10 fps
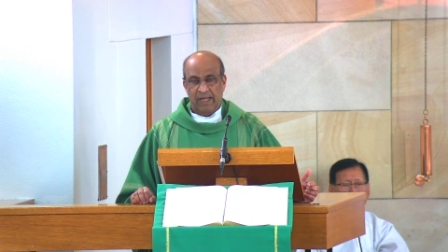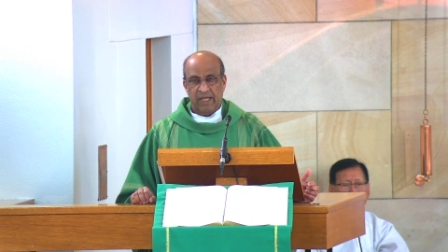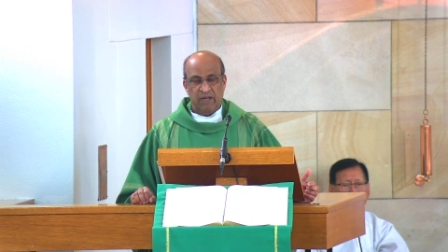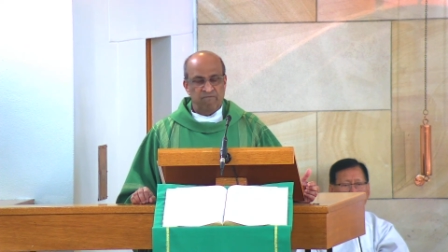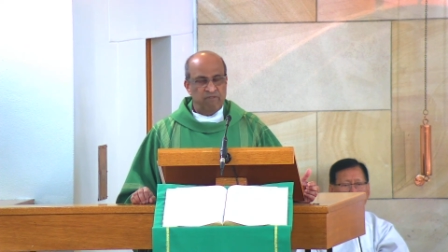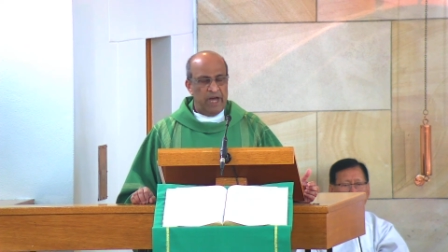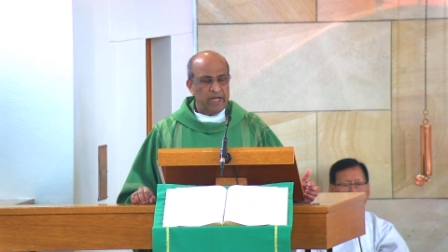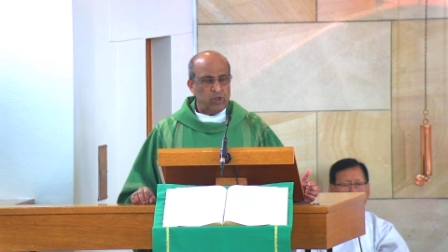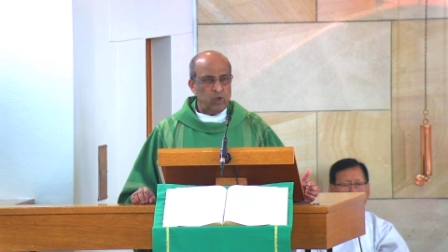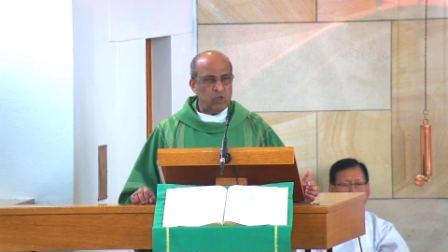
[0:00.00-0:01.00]

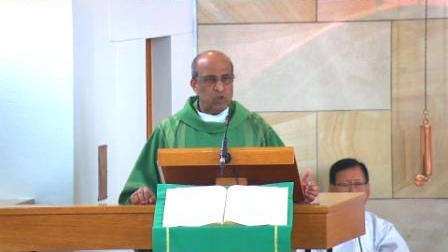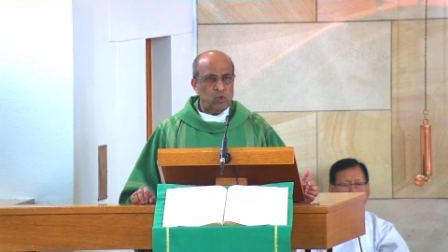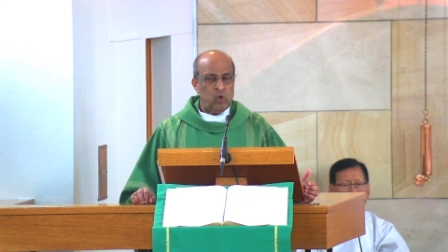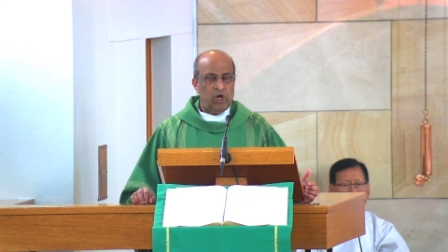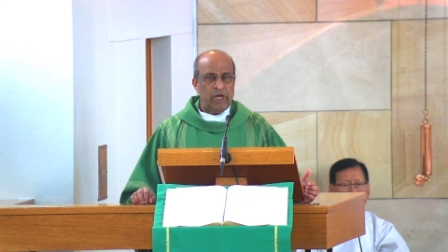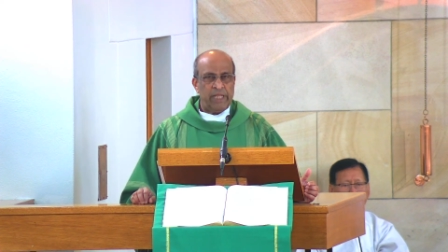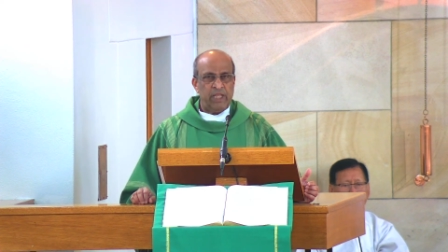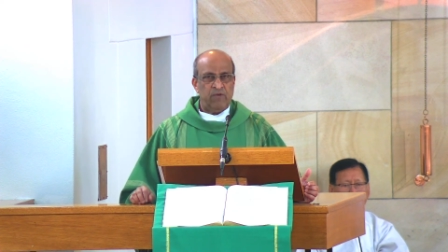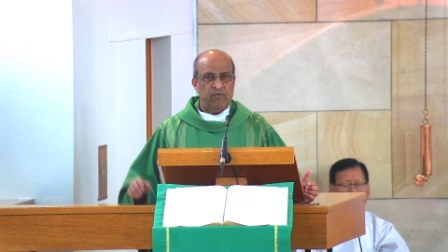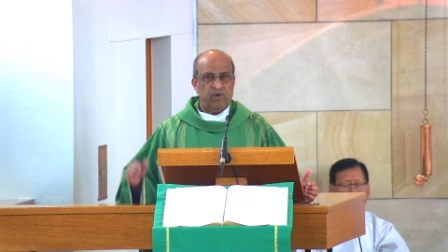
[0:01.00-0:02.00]
Invite those who are on
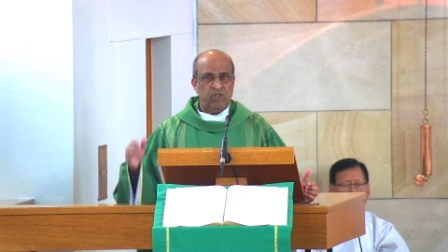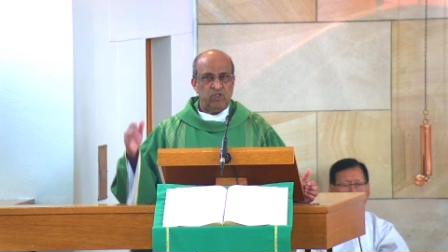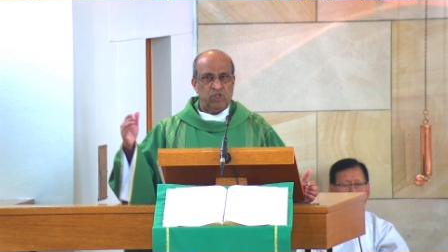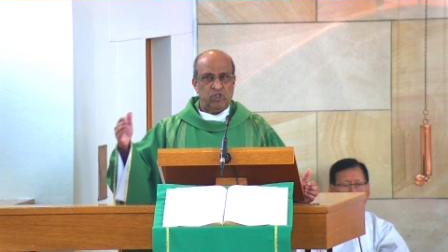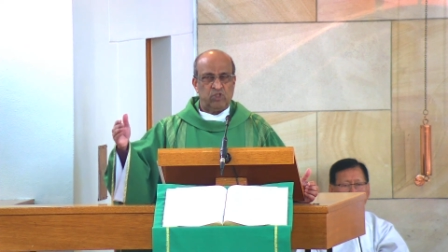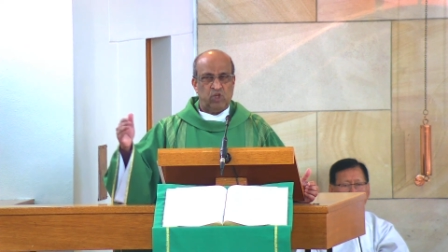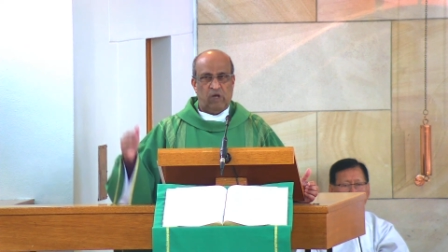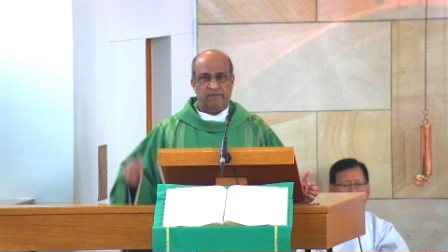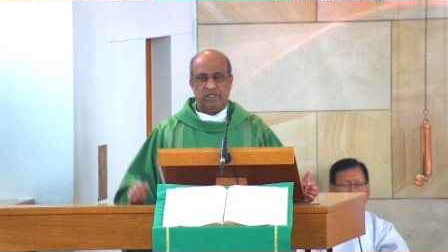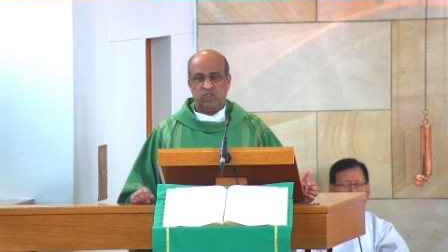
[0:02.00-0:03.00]
the fringes
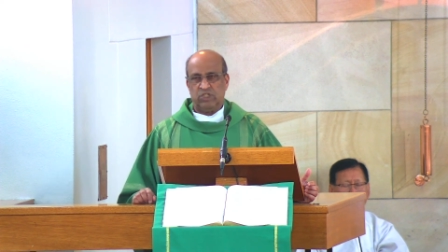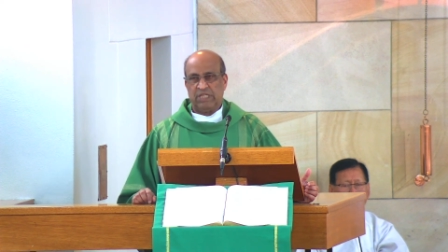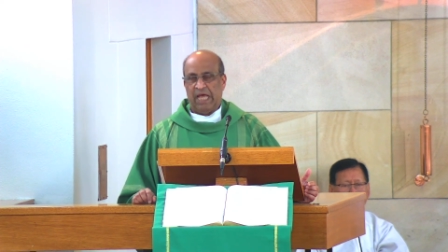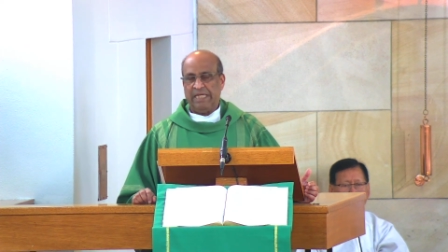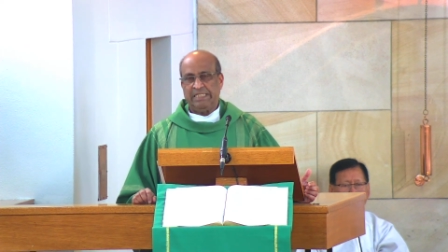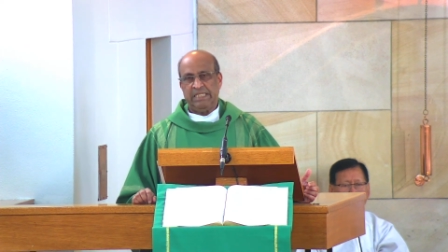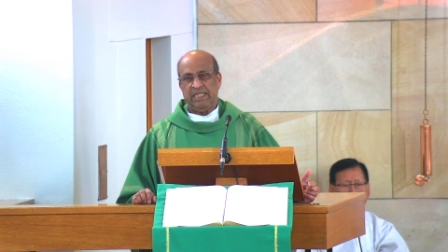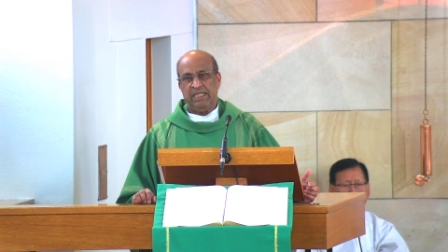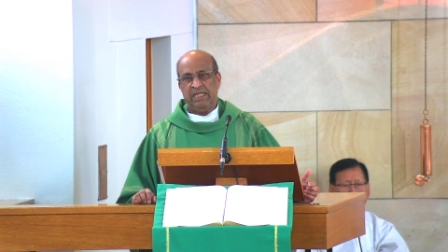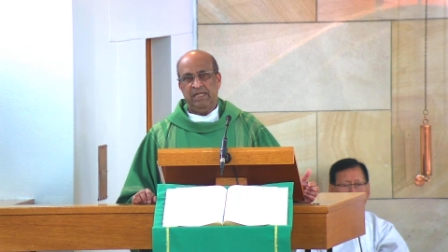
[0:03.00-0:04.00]
of the society
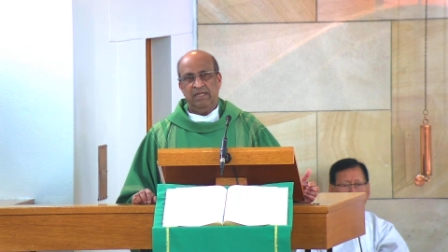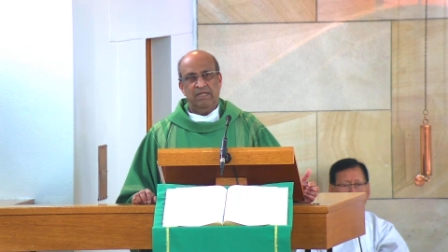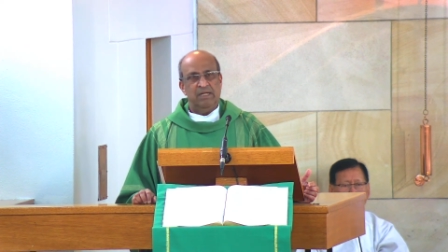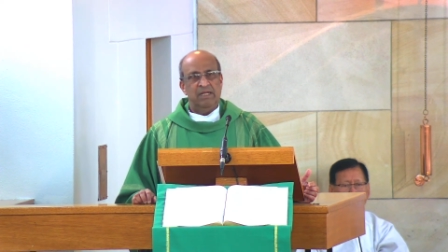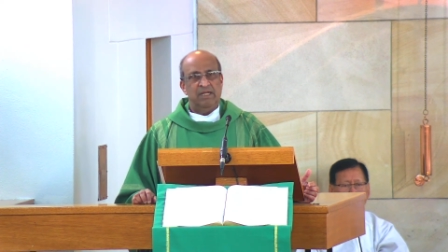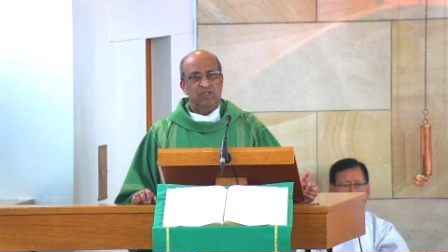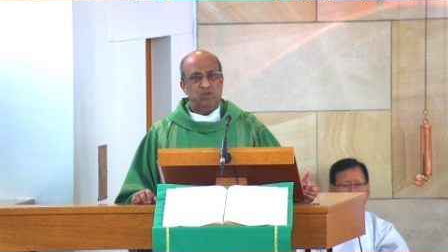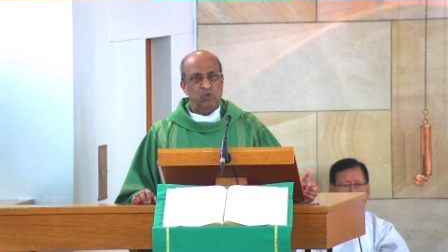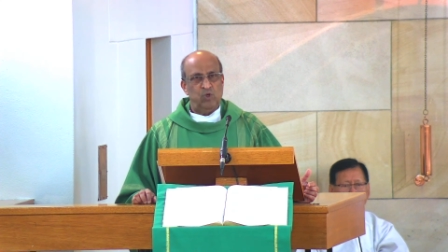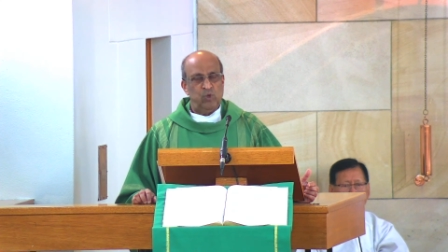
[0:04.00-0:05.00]

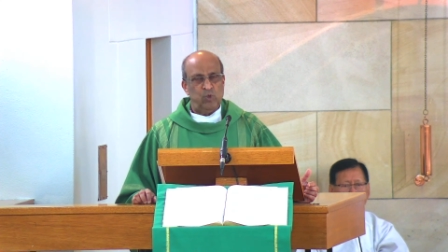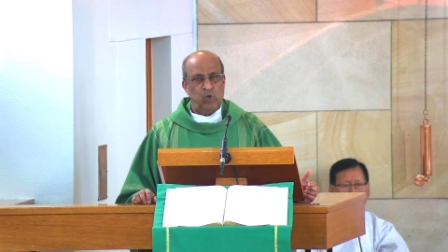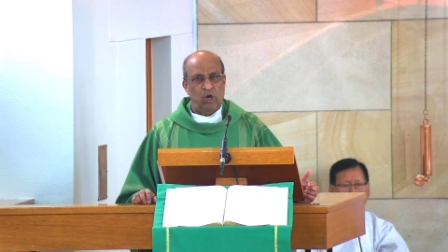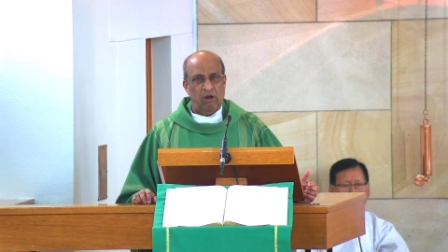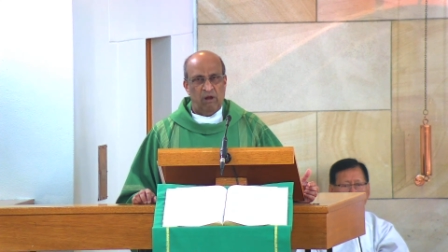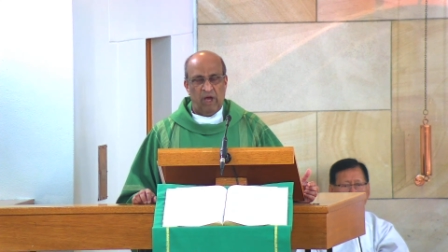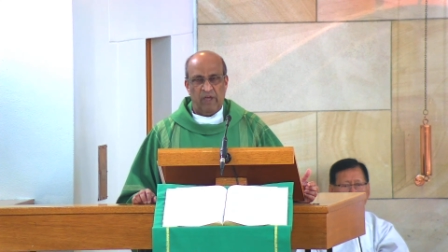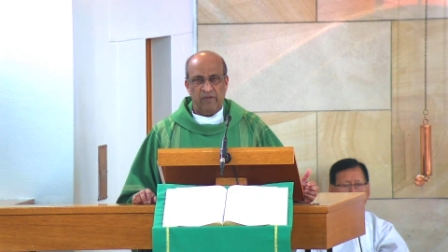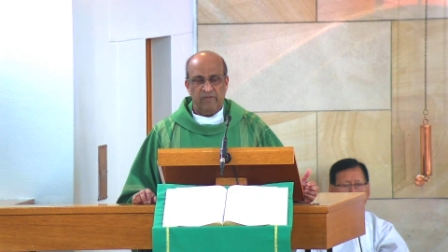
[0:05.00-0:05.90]
to your life.